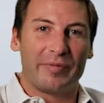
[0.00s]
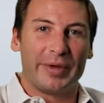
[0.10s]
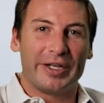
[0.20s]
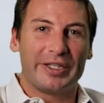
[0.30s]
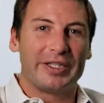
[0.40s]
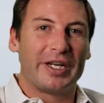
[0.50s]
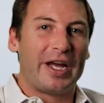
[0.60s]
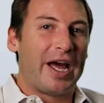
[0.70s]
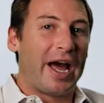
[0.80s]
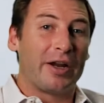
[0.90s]
minutes,
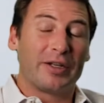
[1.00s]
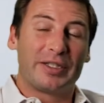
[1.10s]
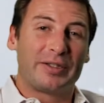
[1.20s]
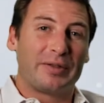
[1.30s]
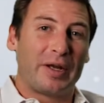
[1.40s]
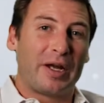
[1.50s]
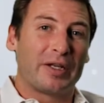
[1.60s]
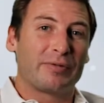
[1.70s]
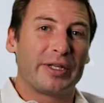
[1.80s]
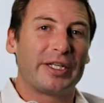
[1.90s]
and I was
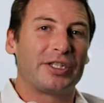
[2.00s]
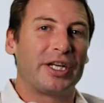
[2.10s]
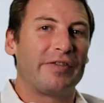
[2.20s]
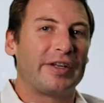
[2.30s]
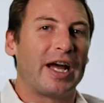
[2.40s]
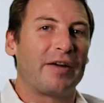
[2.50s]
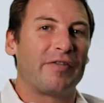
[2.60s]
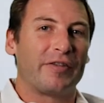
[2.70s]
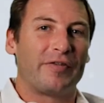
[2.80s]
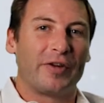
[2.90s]
really achieving that
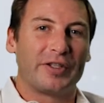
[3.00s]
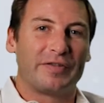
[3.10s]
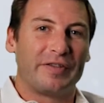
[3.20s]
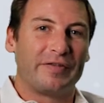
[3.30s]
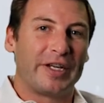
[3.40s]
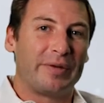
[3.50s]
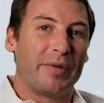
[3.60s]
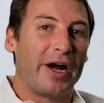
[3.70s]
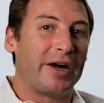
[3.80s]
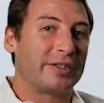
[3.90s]
for the first 15
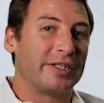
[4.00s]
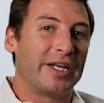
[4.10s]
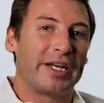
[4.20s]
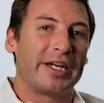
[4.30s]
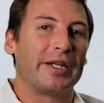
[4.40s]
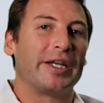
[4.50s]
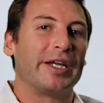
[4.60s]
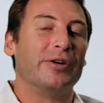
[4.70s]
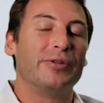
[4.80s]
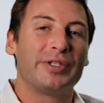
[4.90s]
miles, and then I hit the
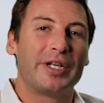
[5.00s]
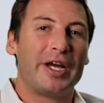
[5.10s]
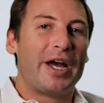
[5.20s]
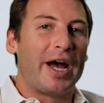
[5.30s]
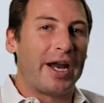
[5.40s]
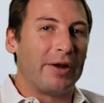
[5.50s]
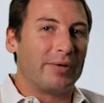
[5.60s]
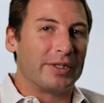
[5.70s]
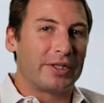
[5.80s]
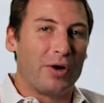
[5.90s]
hills, and it
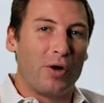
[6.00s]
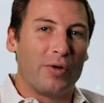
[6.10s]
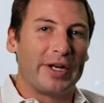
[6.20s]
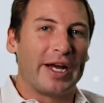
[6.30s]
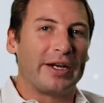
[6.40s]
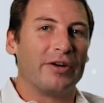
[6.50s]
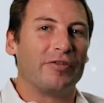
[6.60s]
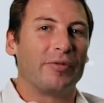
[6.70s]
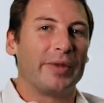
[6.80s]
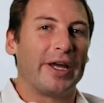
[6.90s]
was all downhill
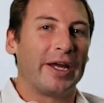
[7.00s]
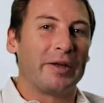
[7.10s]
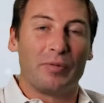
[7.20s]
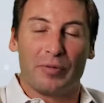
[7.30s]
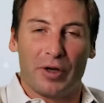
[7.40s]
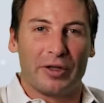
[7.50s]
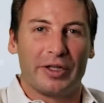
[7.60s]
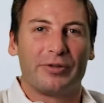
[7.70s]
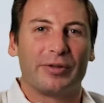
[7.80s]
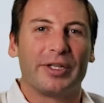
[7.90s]
from there. Well, not
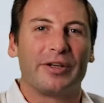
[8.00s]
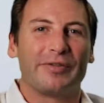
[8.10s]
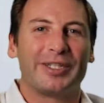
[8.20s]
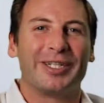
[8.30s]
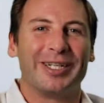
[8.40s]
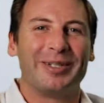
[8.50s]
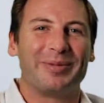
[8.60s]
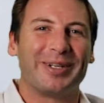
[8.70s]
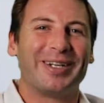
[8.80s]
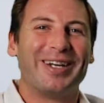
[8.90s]
literally, obviously,
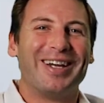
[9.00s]
but.